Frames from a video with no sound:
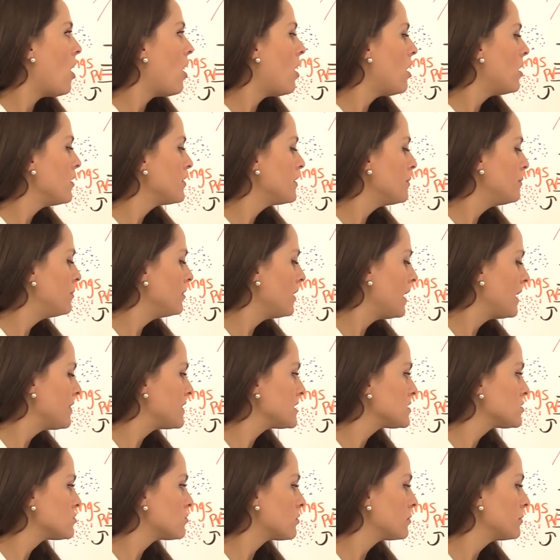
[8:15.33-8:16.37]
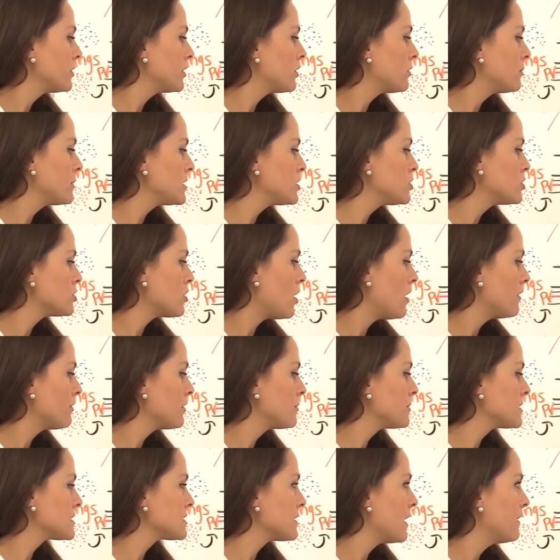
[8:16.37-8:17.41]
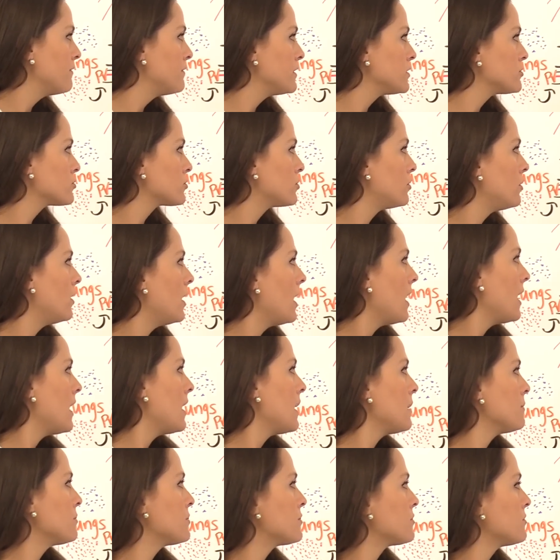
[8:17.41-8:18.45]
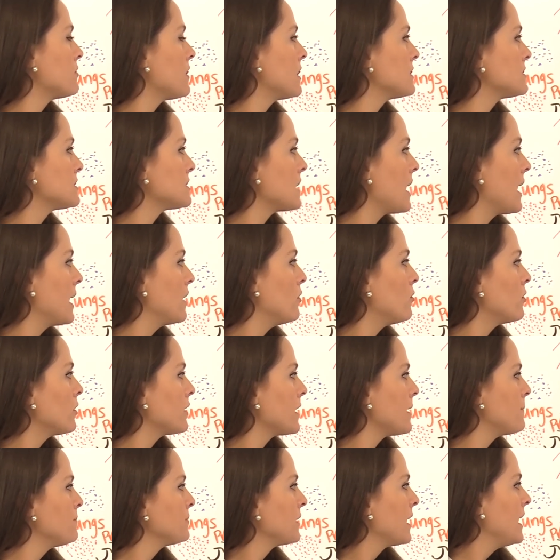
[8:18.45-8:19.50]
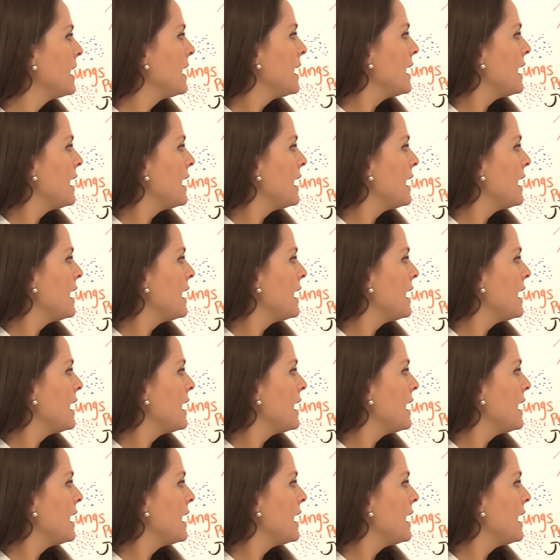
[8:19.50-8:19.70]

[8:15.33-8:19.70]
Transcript: All the blood that's normally going to be shot from this left ventricle up through this aorta,